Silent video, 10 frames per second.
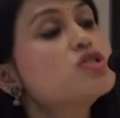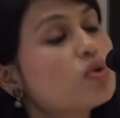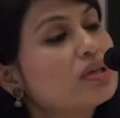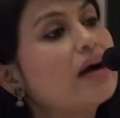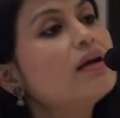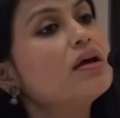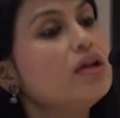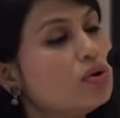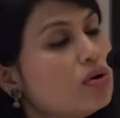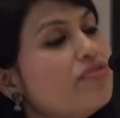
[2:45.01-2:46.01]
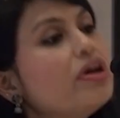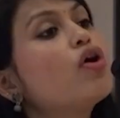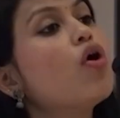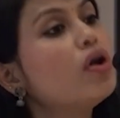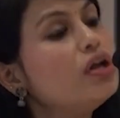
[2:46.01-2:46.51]
so that
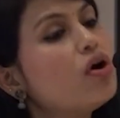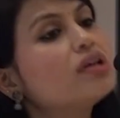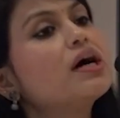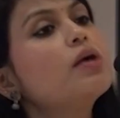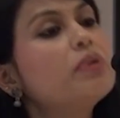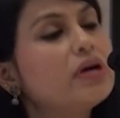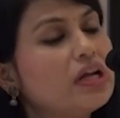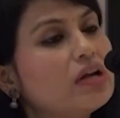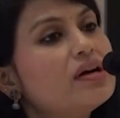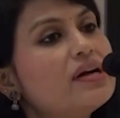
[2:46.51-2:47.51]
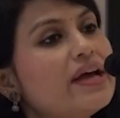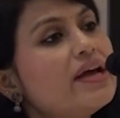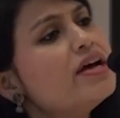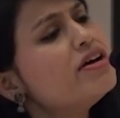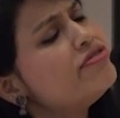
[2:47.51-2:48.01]
we call you on that particular day.